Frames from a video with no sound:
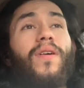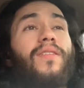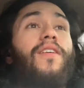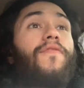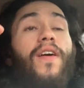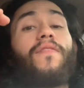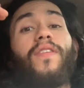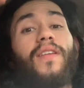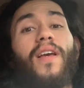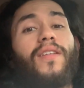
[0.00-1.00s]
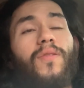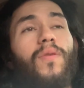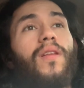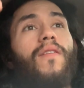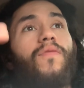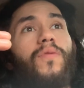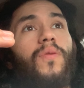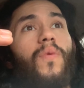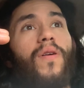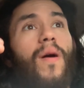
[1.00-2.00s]
if I even get to a level to
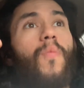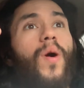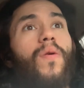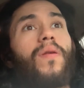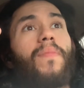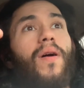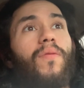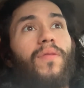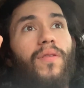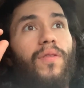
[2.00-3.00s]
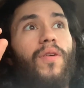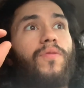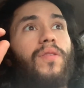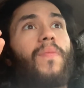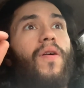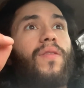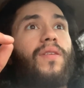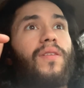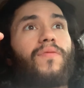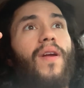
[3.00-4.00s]
where I'm worried about those small
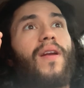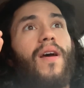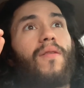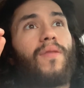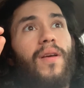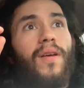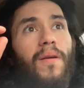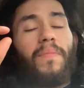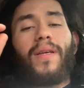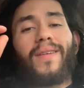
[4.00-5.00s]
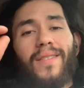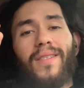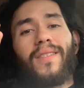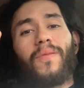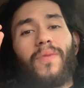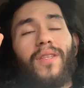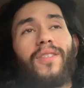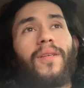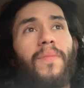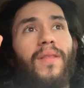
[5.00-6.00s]
things. Right now, being consistent with the
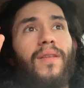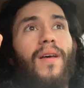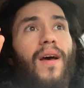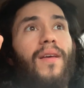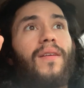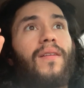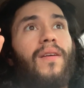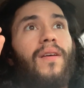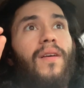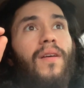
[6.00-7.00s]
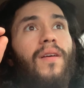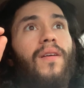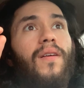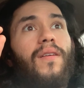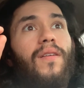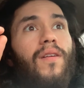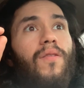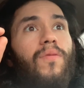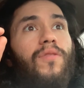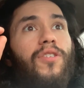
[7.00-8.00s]
gym and the diet, you
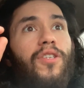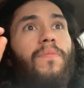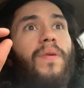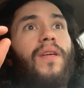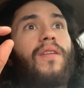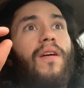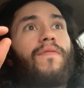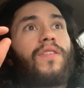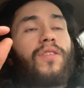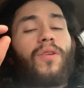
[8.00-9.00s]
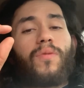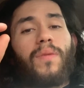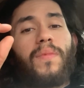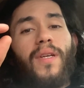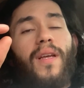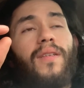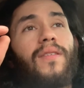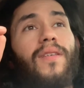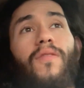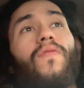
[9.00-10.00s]
know, should be enough to show some change,
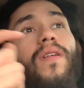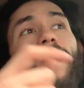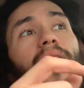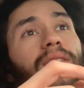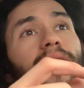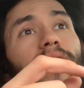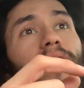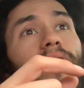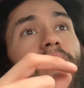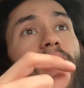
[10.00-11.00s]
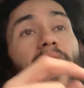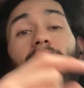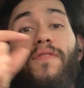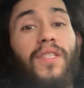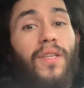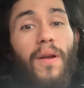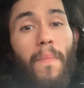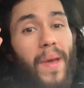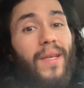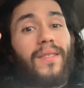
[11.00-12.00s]
because over the last year I have seen
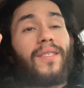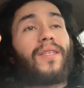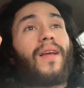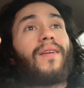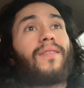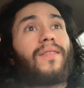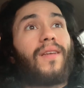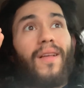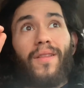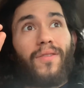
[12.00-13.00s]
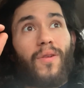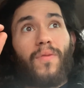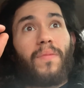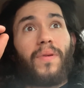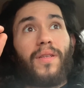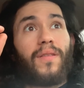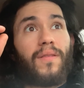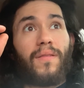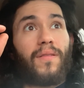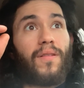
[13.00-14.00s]
amazing change, and there's only been,
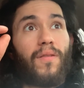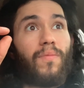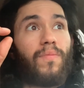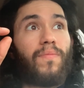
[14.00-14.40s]
you know,